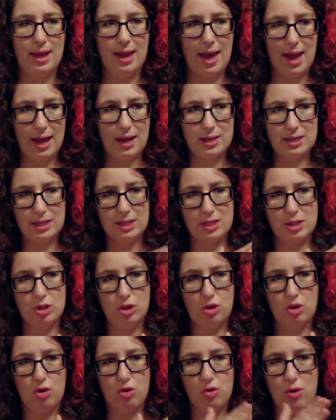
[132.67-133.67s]

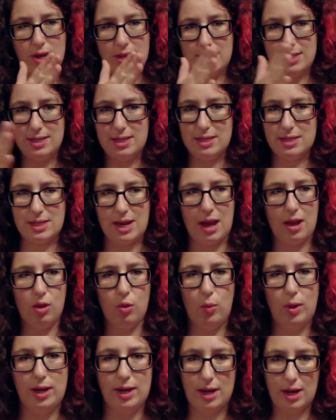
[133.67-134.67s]
X craziest
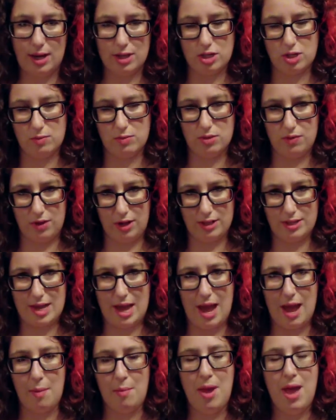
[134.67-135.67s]
Halloween costumes of all
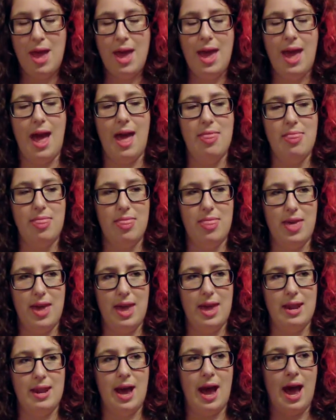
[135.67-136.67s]
time. And
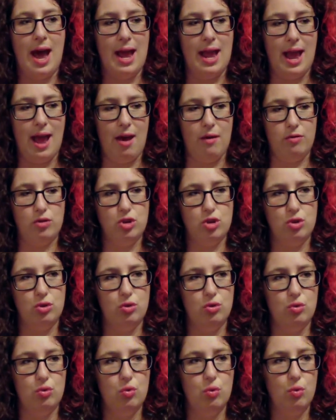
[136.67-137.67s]
then I have
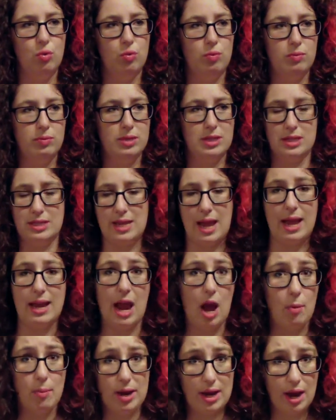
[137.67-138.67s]
to decide
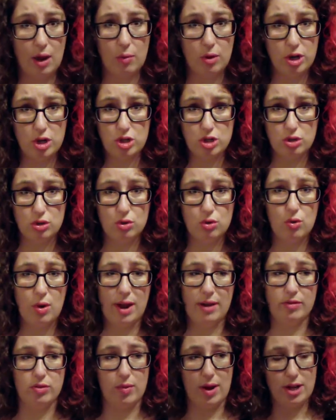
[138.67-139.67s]
how many I want to do.
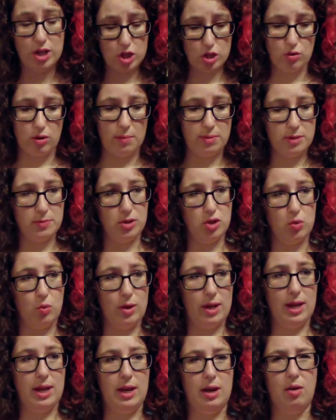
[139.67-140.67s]
I have to write a script
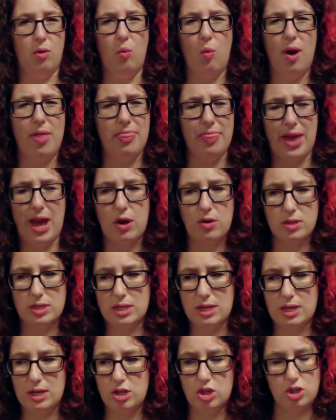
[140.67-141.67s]
between
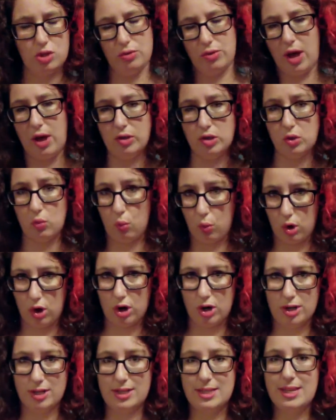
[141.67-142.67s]
1,000 and 2,000
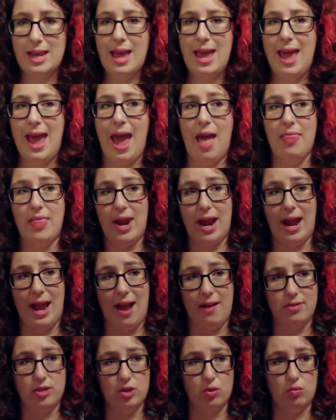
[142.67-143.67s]
words, and then I
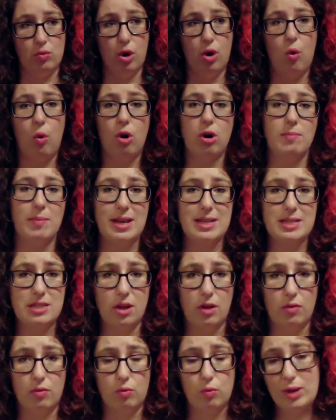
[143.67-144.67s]
have to record
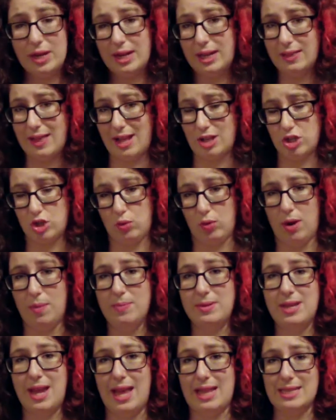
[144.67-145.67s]
myself reading that
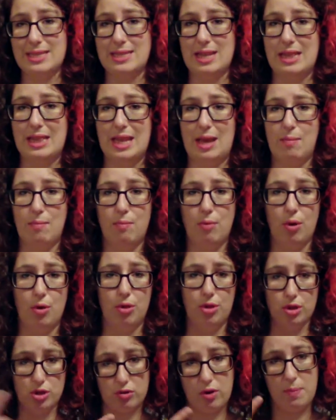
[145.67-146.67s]
script and send them
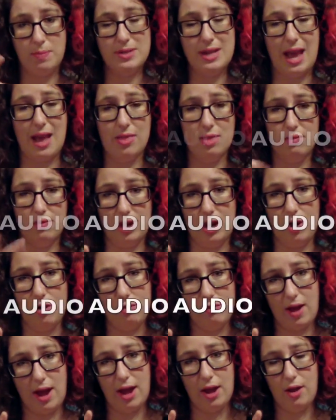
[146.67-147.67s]
both the script and the
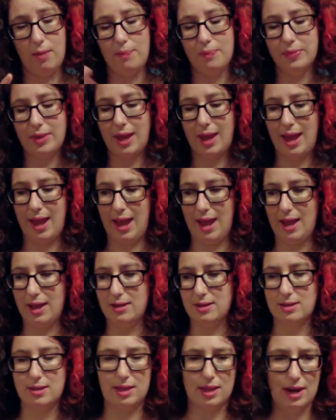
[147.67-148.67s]
video file.
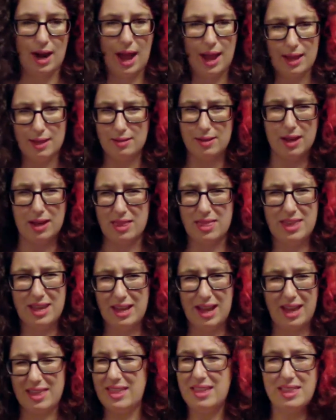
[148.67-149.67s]
And then I,
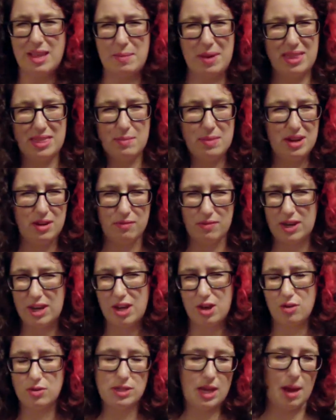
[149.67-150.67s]
think I think they make them into
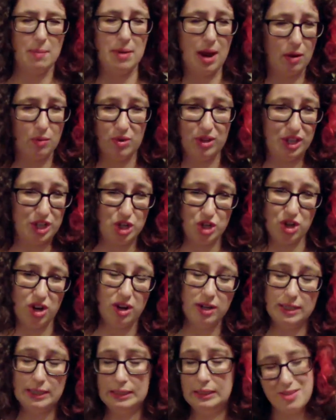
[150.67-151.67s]
videos. I'm not really
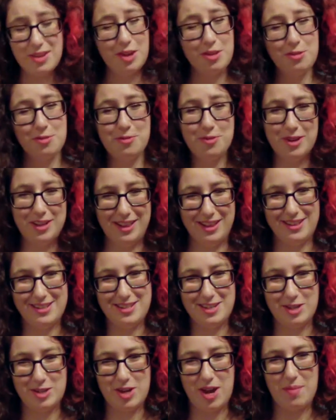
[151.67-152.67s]
sure. The other
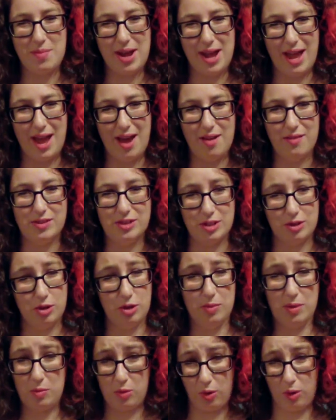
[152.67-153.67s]
freelancing job I have is a
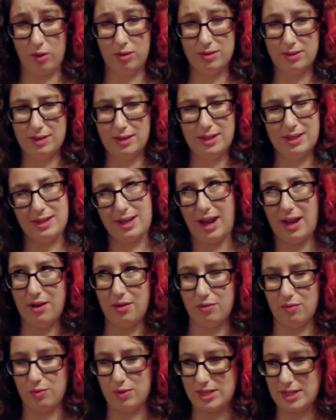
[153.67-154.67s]
little bit more kind
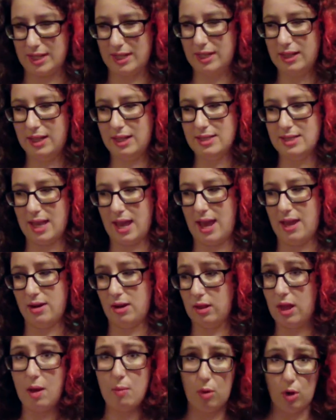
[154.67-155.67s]
of ridiculous and
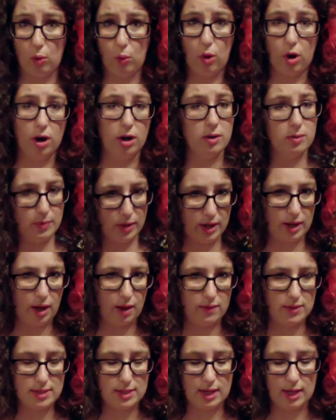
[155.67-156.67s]
a lot more work, but
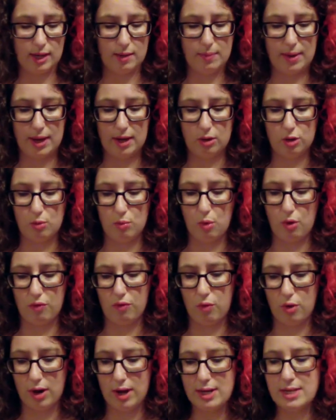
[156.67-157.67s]
obviously I get paid a little more
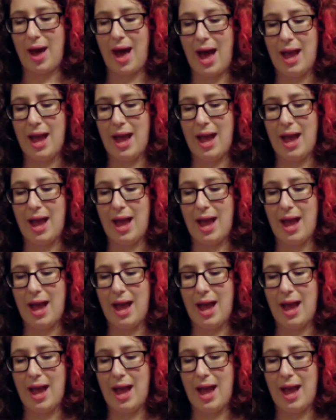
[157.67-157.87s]
for it.